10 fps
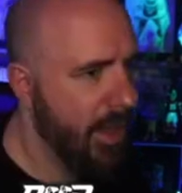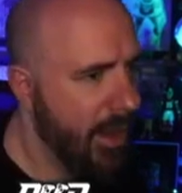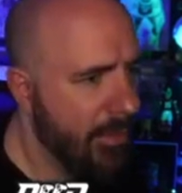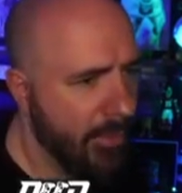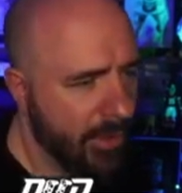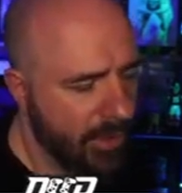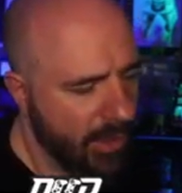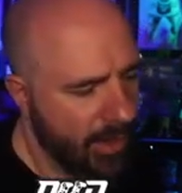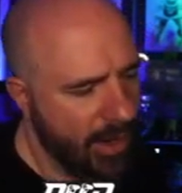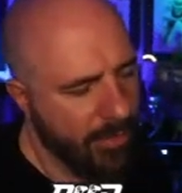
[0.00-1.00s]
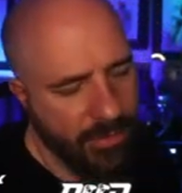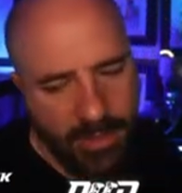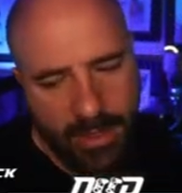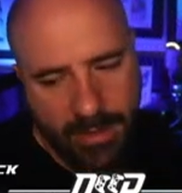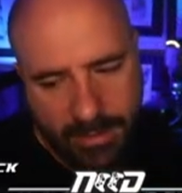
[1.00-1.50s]
I didn't really like, I ain't really
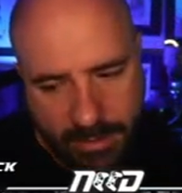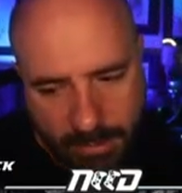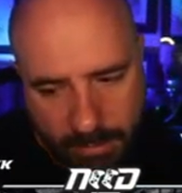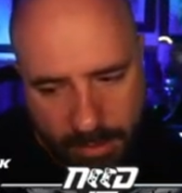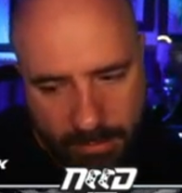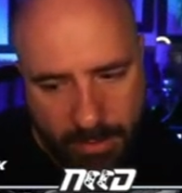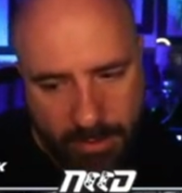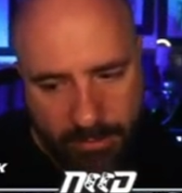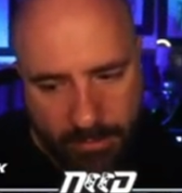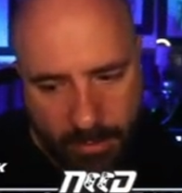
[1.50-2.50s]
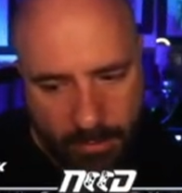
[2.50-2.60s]
like how they did my man Maze, bro.